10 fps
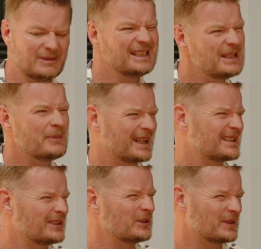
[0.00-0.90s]
We need
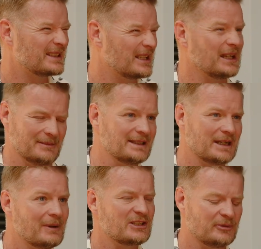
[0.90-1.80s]
Max to do the same.
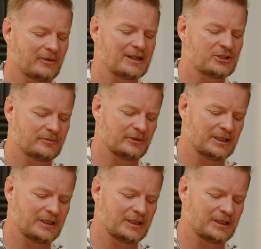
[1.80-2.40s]
That's our aspiration,